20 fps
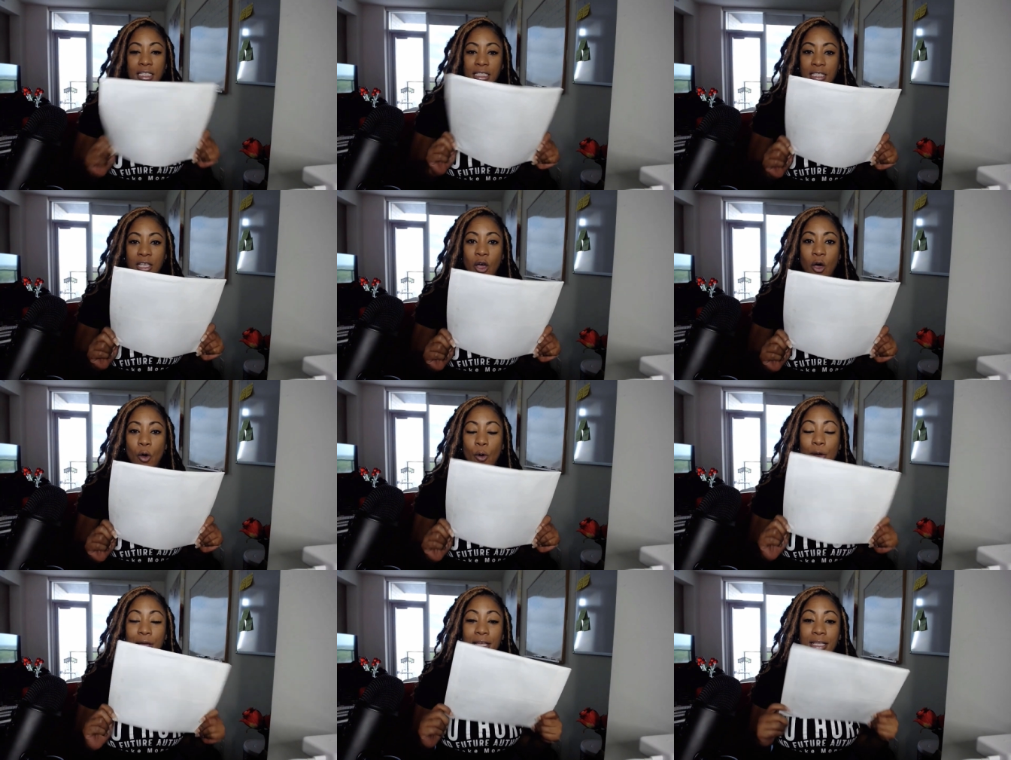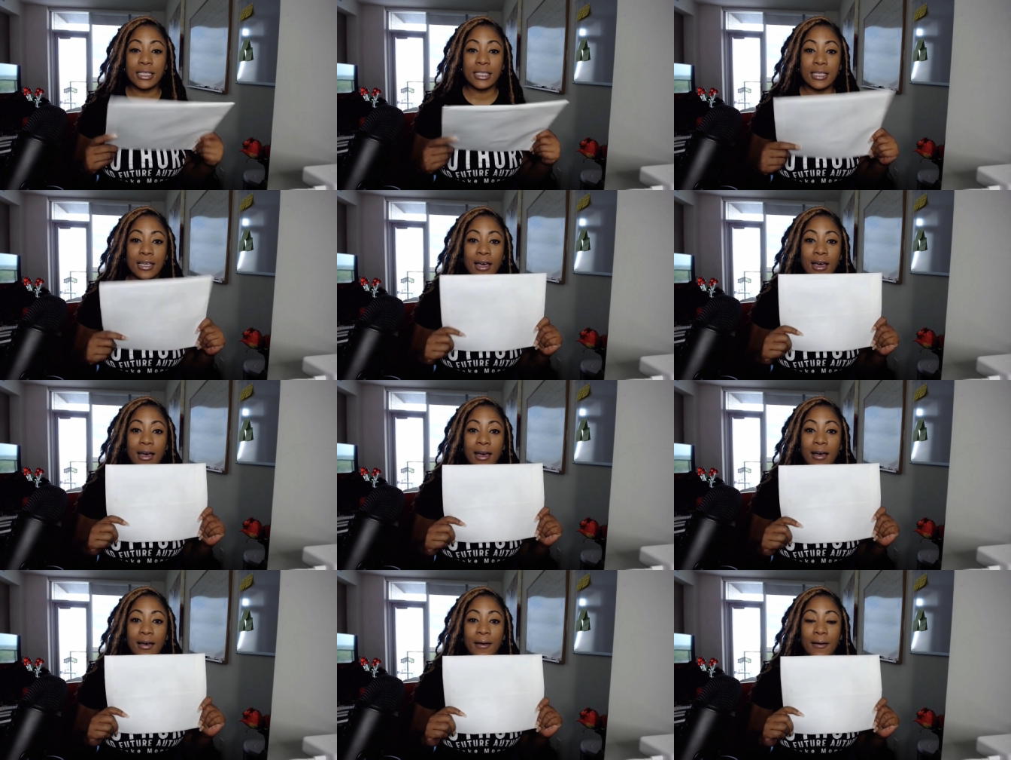So it's
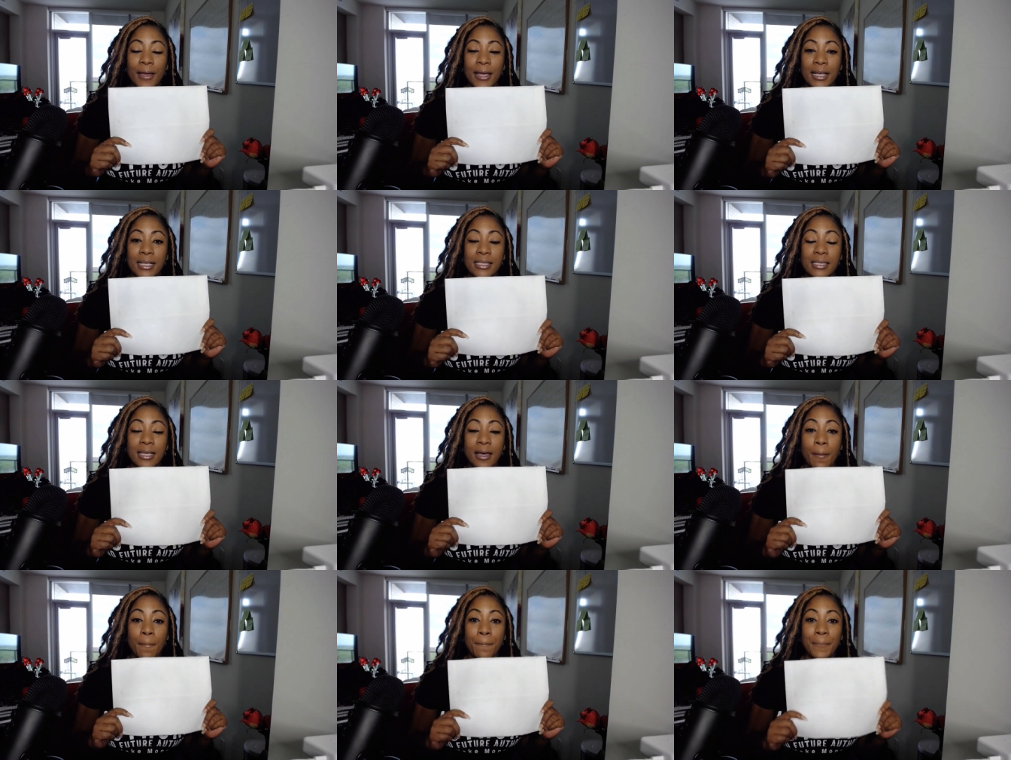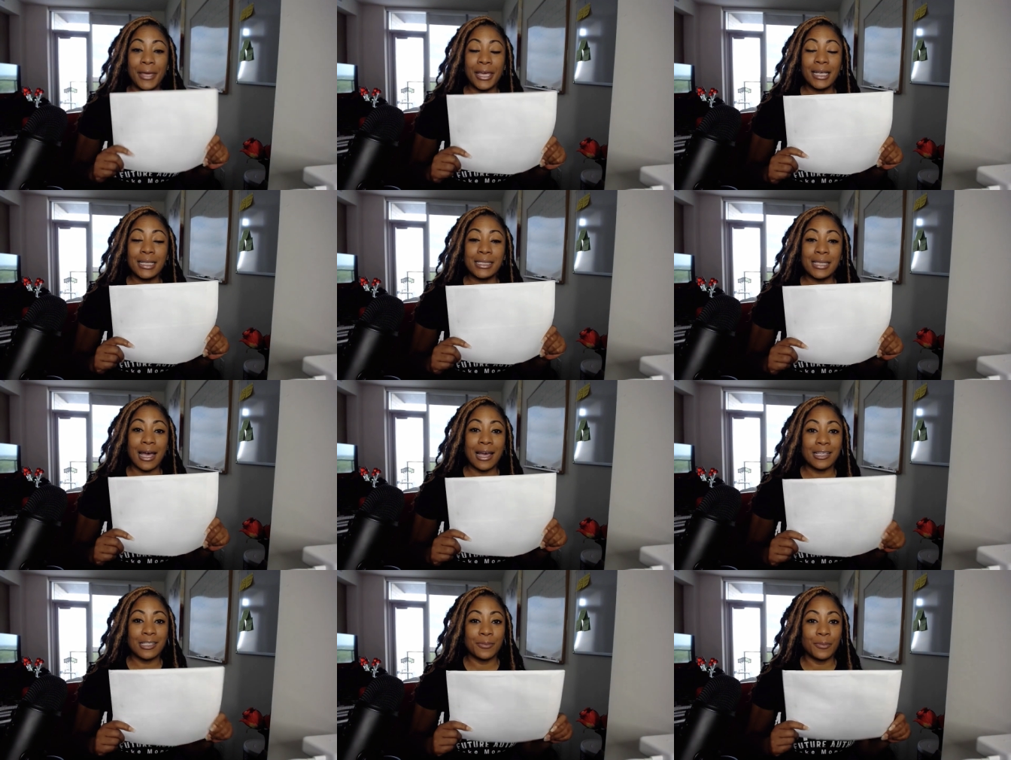a it's a big
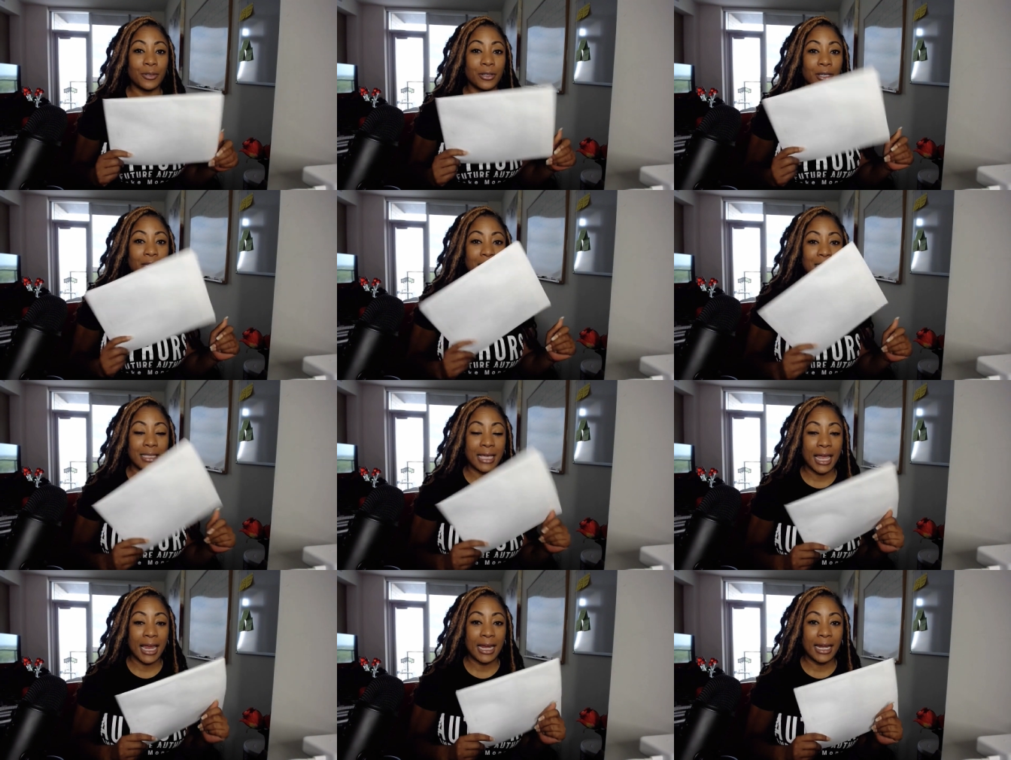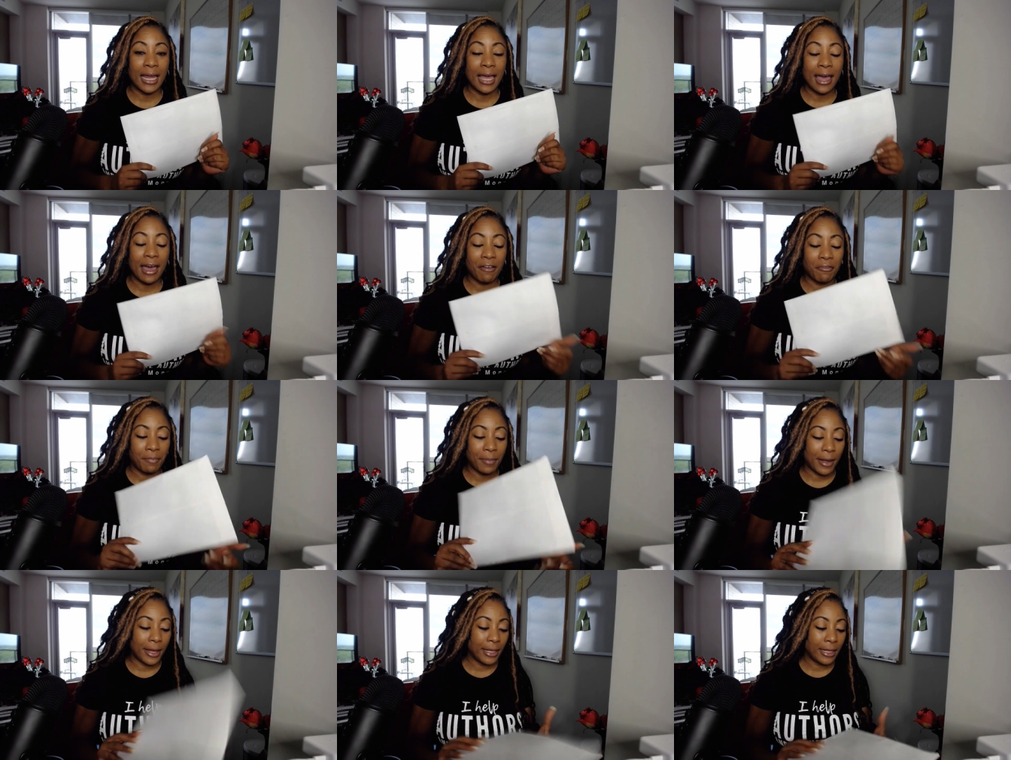size book. It's an eight and a
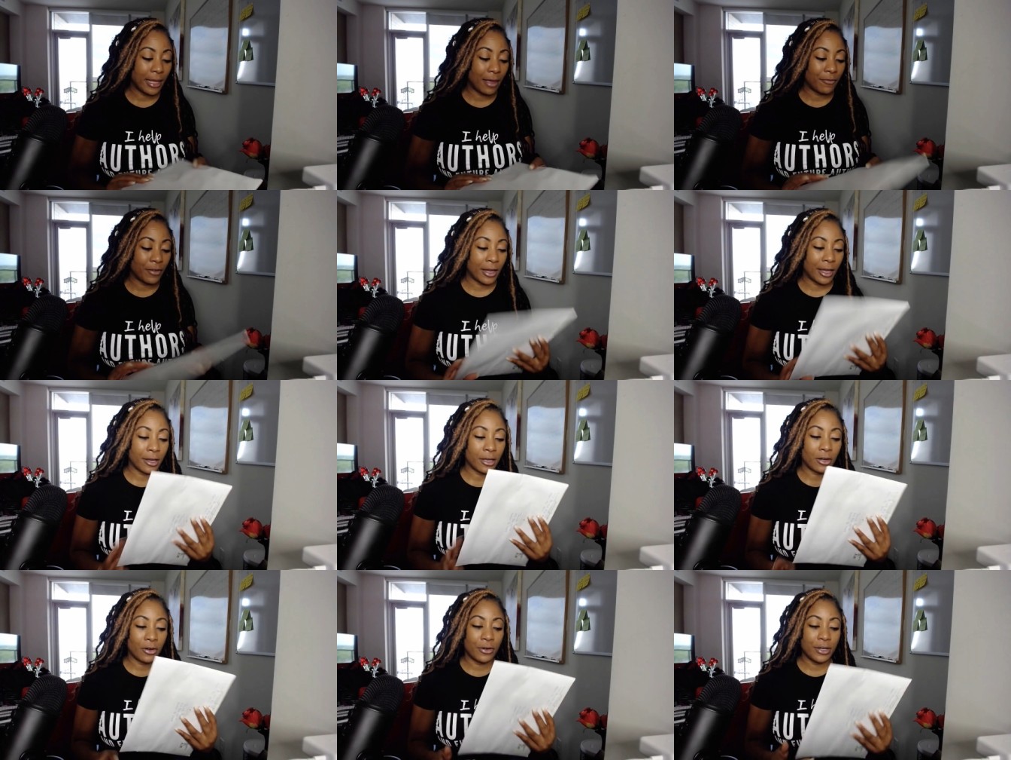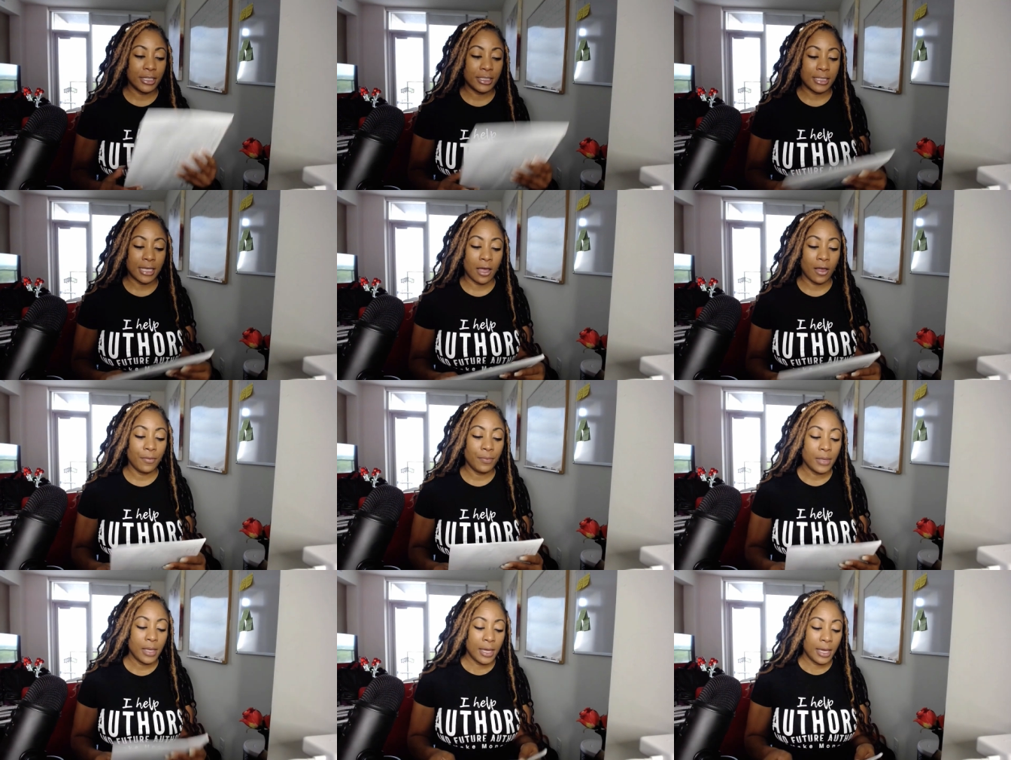half by eleven. I can already
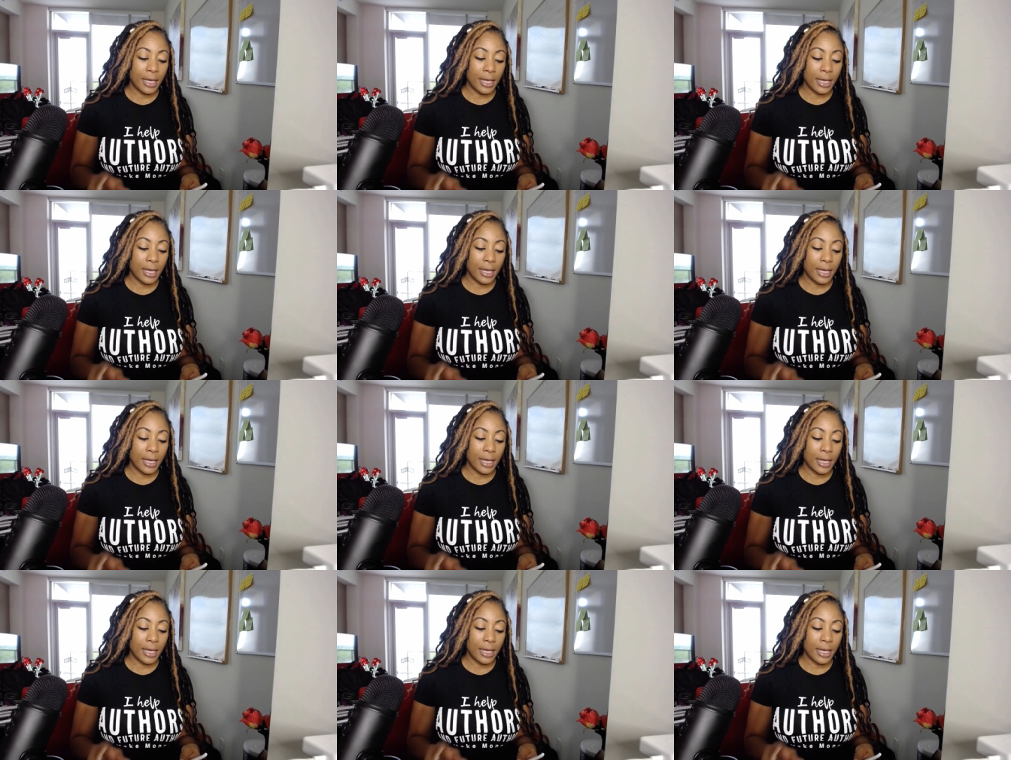tell.